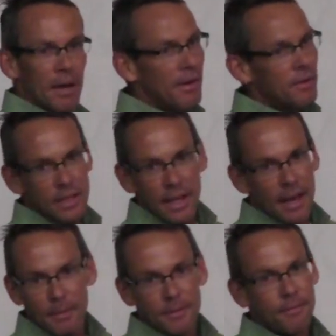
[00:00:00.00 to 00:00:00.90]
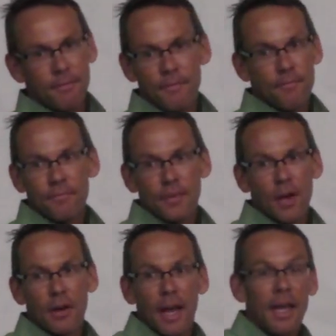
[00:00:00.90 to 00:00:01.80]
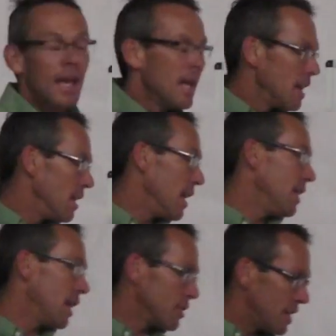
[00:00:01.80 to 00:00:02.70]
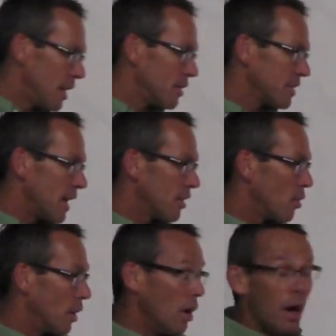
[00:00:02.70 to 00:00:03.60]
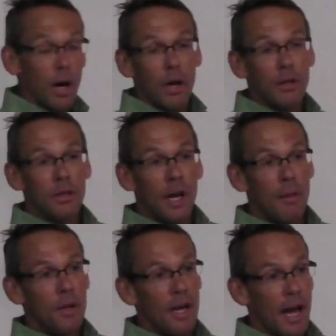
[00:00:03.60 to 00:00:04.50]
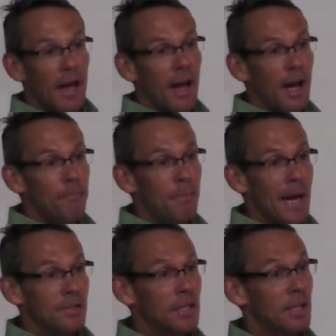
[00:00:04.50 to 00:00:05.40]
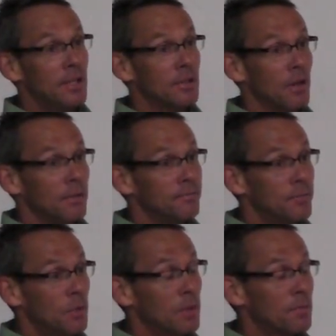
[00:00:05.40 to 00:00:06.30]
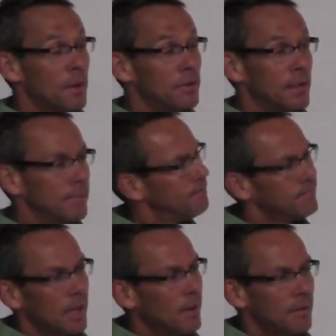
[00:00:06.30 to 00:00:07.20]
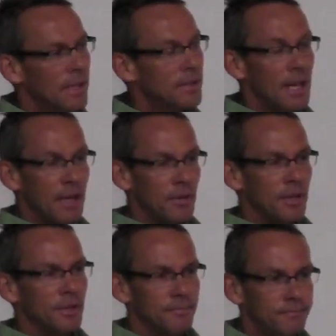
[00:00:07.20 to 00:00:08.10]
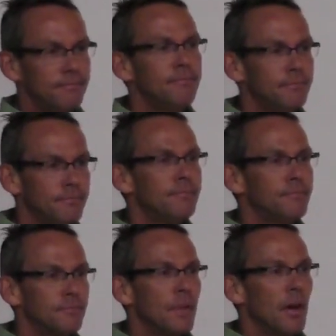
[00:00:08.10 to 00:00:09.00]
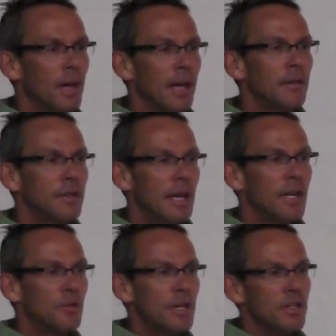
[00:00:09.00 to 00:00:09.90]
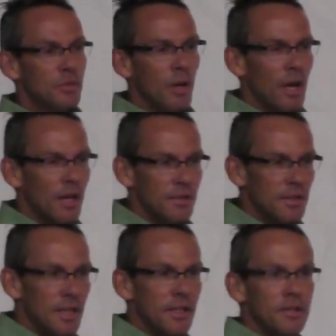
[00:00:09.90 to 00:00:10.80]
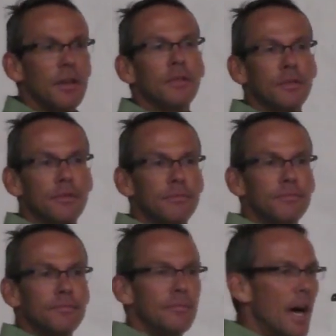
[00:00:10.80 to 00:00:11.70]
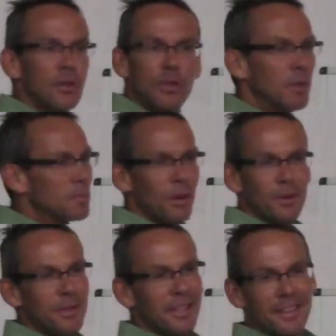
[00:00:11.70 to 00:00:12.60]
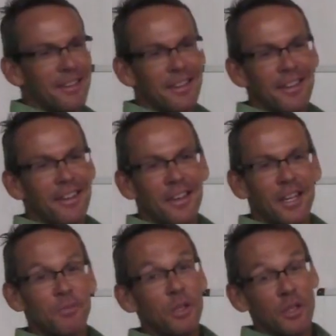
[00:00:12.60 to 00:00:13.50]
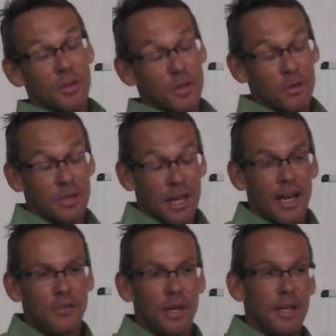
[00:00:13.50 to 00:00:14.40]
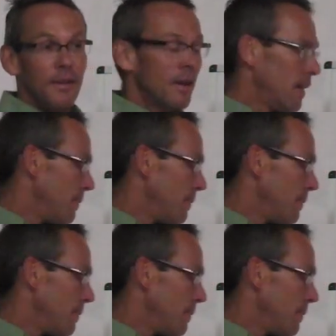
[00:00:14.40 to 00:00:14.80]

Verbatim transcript: I've never seen that. Okay? And then here's the other side of the coin. Oh, I'm gonna, I, I passed kidney stone. Too much protein. That's dehydration. Okay? Dehydration is what causes kidney stones, not too much protein. Because most of us are dehydrated.